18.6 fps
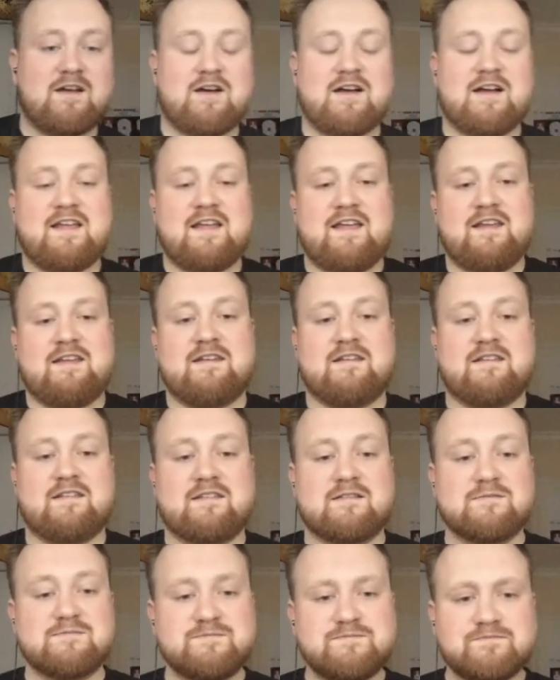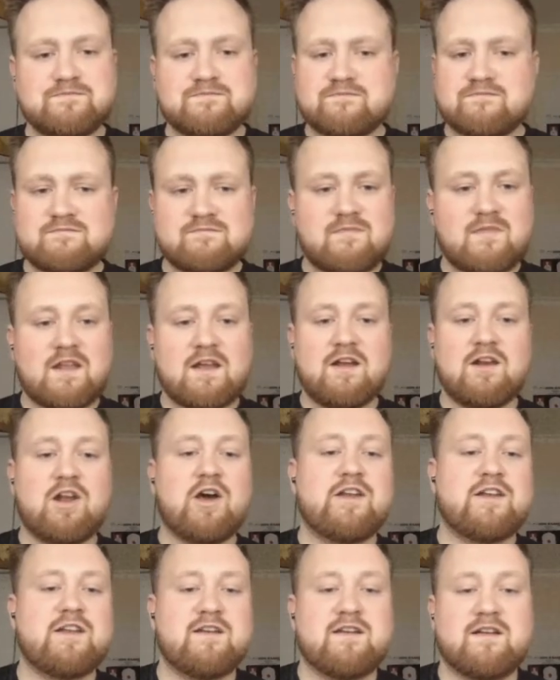in
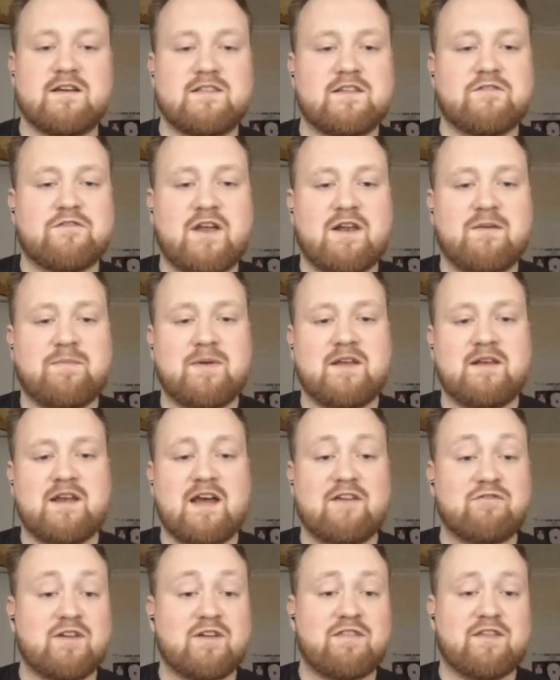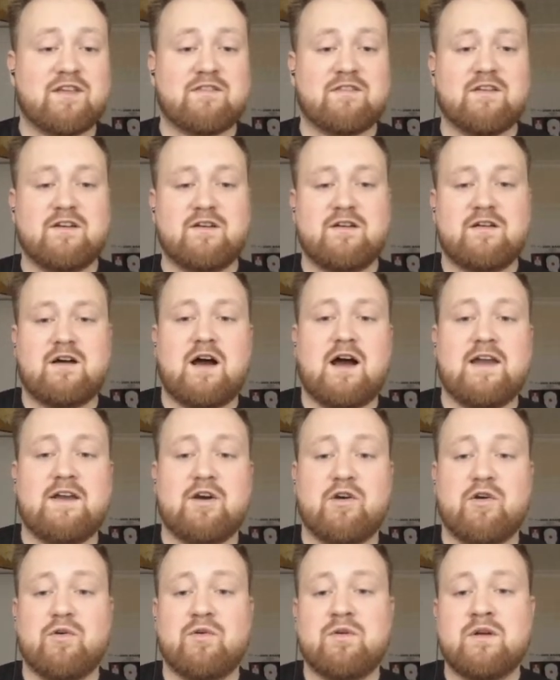learning and developing everything that I
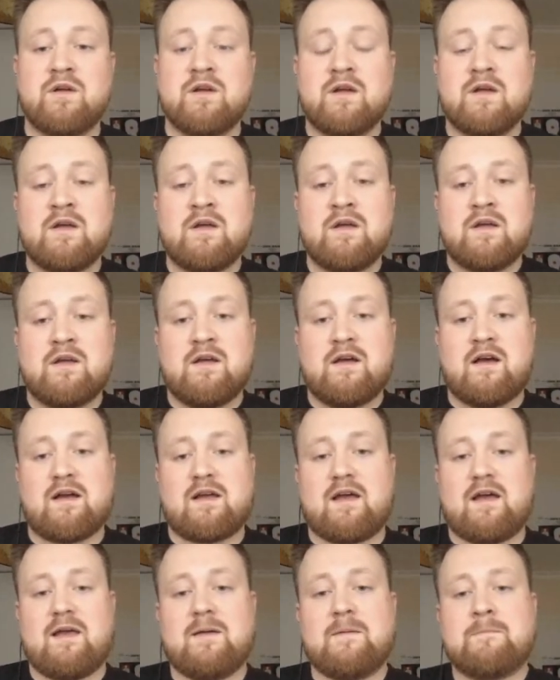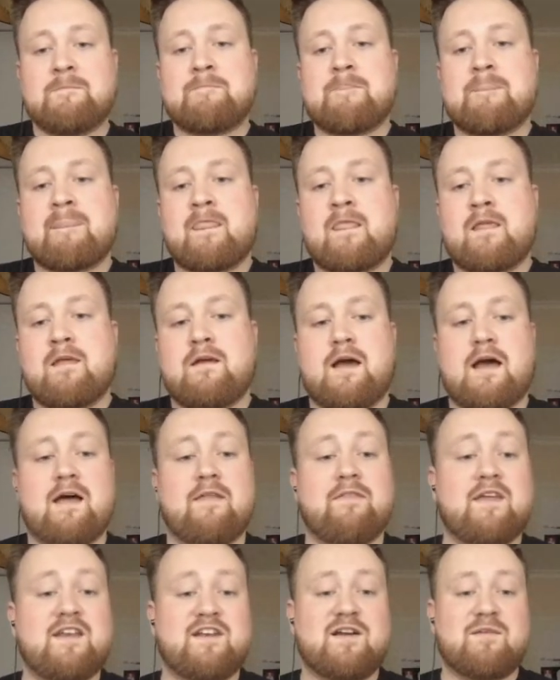know. Okay. And
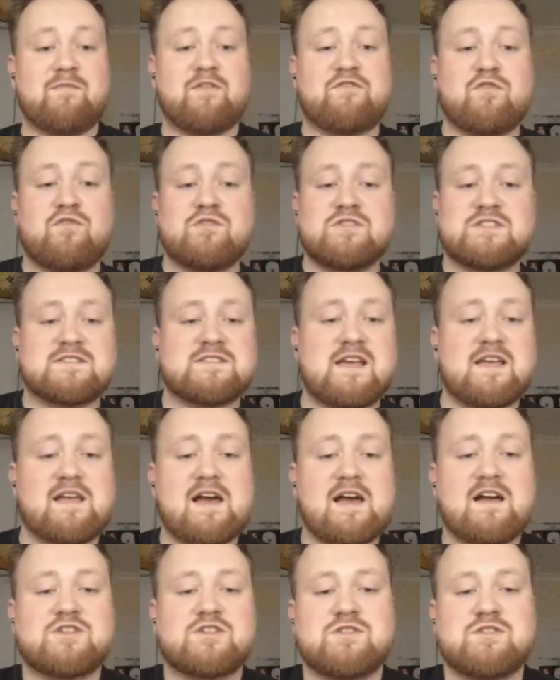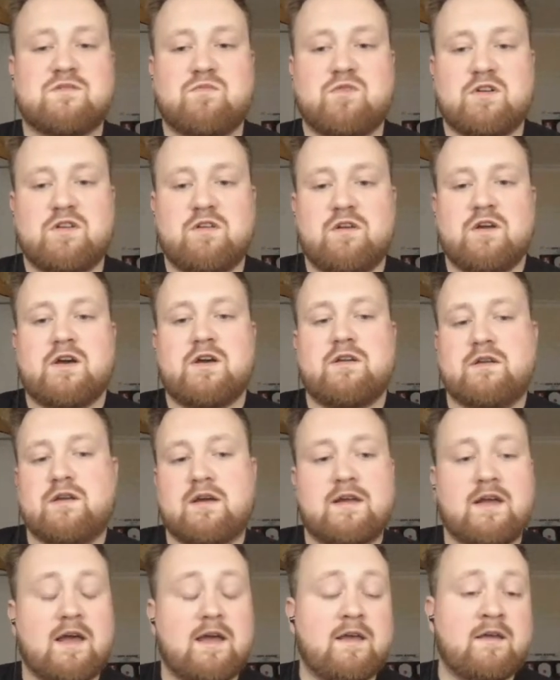then number 4, just take action on what you learn.
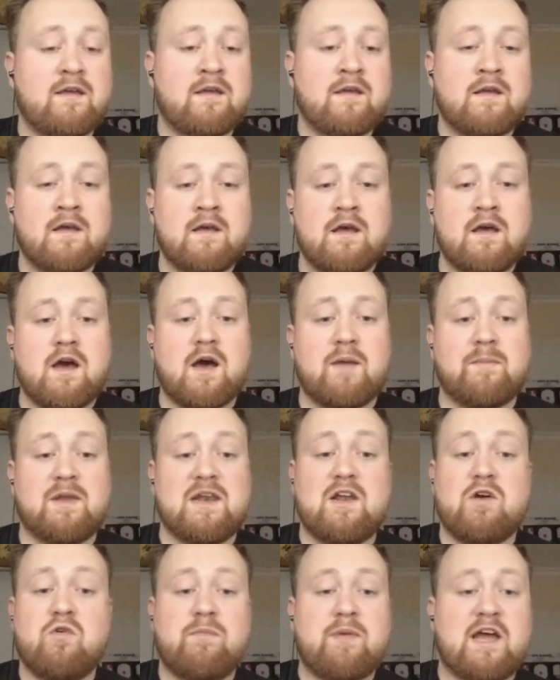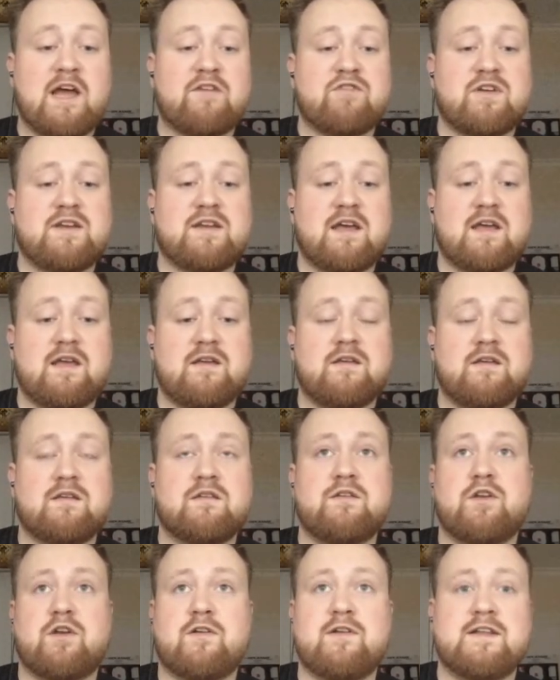Okay. A little bit every day. You
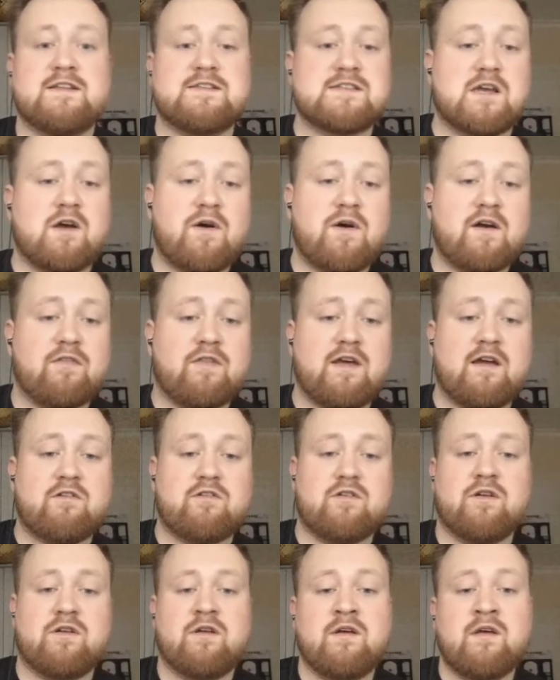don't need to go out there and,